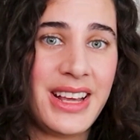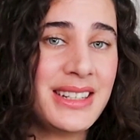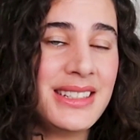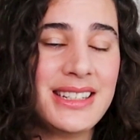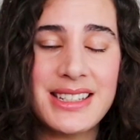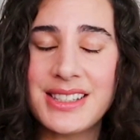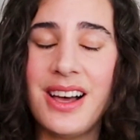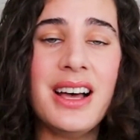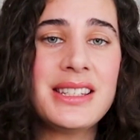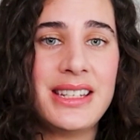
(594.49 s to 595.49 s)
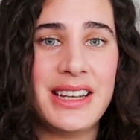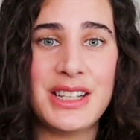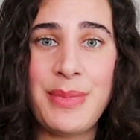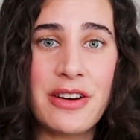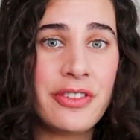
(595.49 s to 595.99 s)
And it's exhausting.
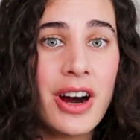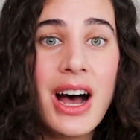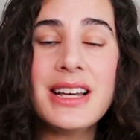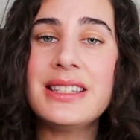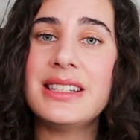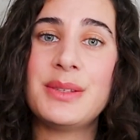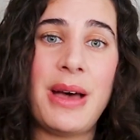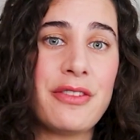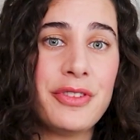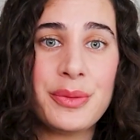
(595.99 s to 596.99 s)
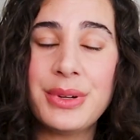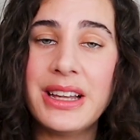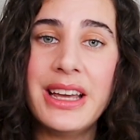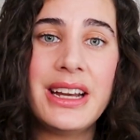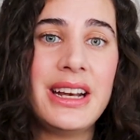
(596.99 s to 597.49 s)
It's bad for us, it's bad for the
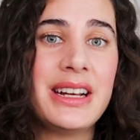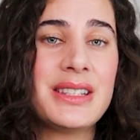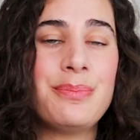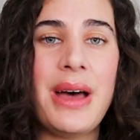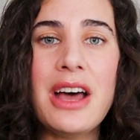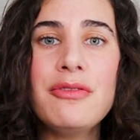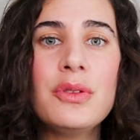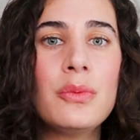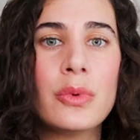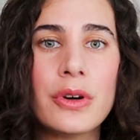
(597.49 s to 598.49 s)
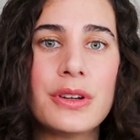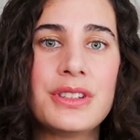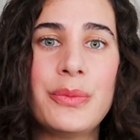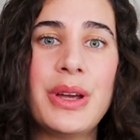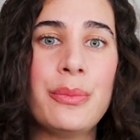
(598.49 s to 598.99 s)
planet, and it's bad for the
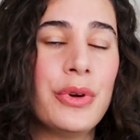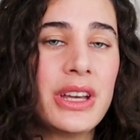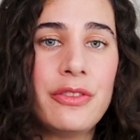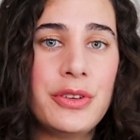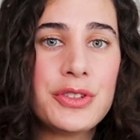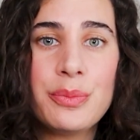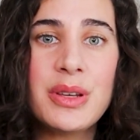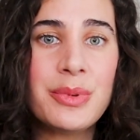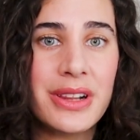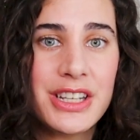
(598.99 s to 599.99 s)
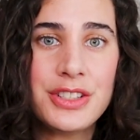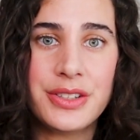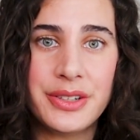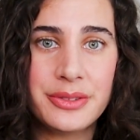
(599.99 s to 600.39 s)
world that we are bringing future people into.